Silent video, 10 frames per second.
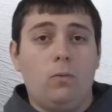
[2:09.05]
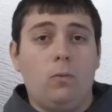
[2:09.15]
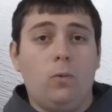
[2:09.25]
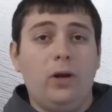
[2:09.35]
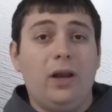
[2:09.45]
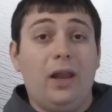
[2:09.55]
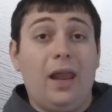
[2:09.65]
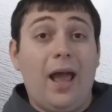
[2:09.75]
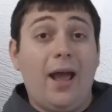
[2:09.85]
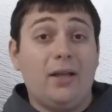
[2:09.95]
One
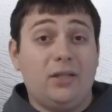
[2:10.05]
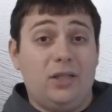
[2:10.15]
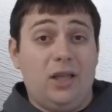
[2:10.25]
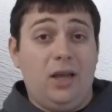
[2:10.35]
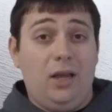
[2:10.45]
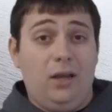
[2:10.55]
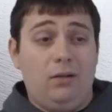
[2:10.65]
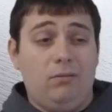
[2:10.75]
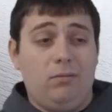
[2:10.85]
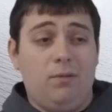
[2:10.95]
last thing,
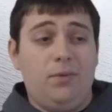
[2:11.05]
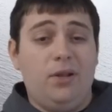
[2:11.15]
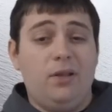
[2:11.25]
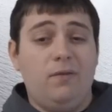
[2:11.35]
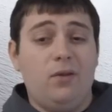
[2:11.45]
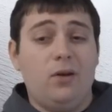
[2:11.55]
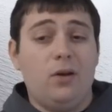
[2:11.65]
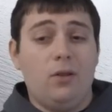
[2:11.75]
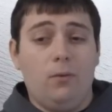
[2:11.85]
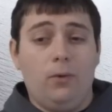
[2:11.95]
I'm going to give you
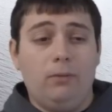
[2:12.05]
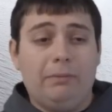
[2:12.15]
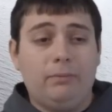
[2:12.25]
another one.